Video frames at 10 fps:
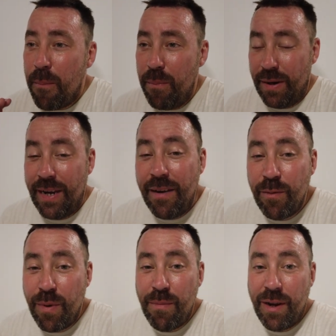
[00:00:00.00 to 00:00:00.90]

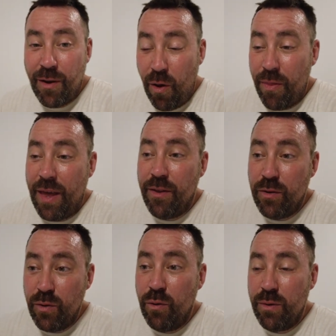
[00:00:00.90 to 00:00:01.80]
even when we got there, the
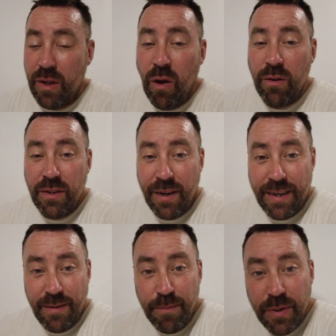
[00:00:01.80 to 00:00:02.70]
door was locked and they
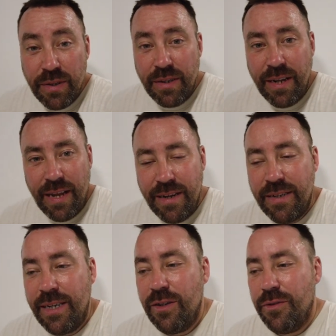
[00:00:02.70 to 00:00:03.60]
had to buzz to let
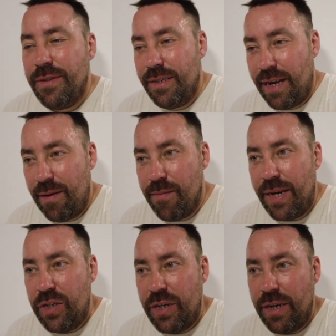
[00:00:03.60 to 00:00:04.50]
us in during the day. It
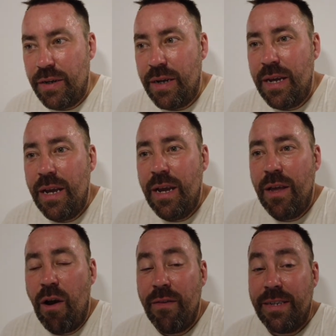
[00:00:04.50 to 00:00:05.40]
makes you go,
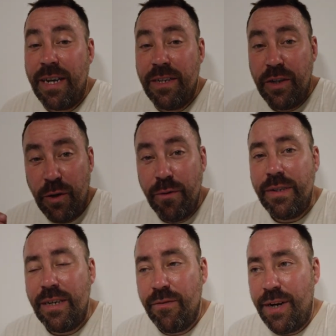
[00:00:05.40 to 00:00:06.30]
oh, they take
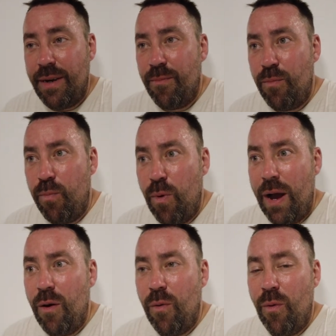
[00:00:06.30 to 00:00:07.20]
security really
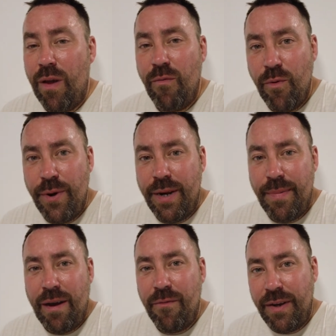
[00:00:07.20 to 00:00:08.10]
well or they're worried
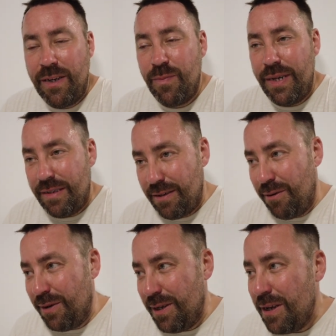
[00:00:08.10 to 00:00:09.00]
about things being
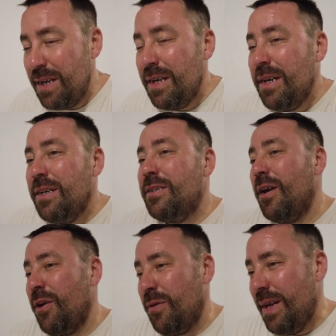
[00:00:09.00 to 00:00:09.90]
stolen.
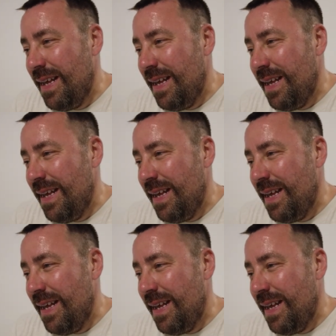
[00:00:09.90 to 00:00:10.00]
So,